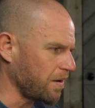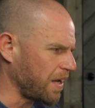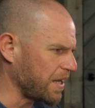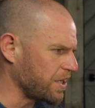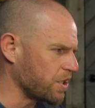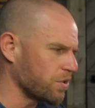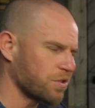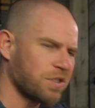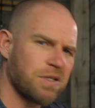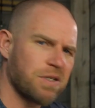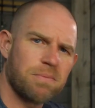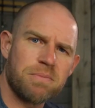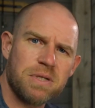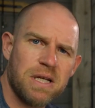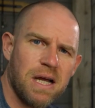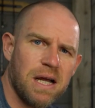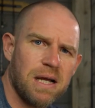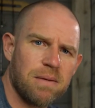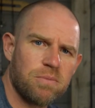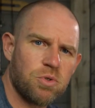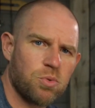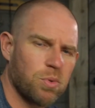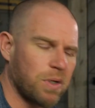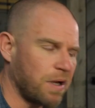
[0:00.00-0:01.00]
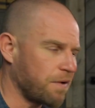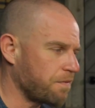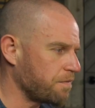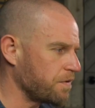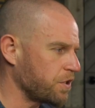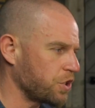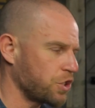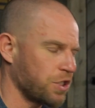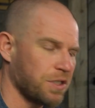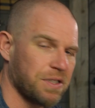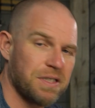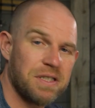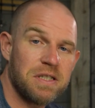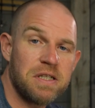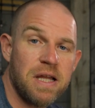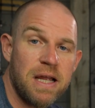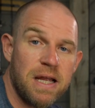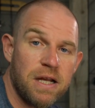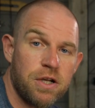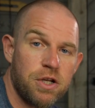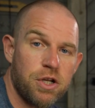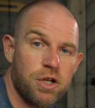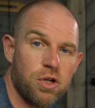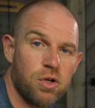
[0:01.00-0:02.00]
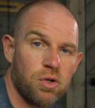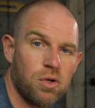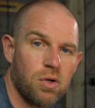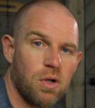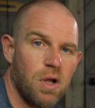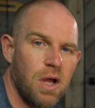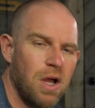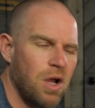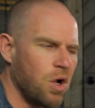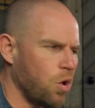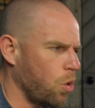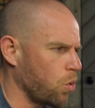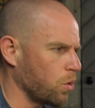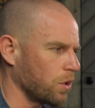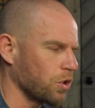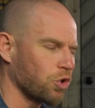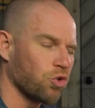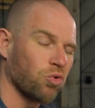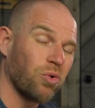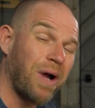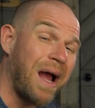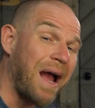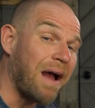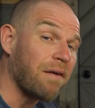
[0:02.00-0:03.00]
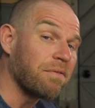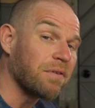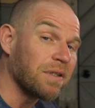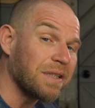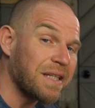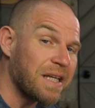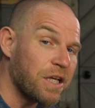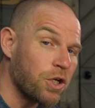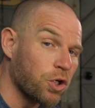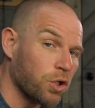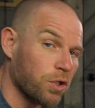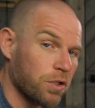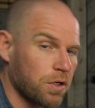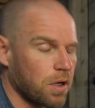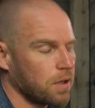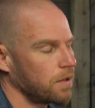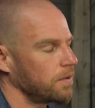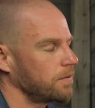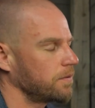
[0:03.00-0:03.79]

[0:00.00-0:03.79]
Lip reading: I know sometimes when I fish in sandier or gravelier,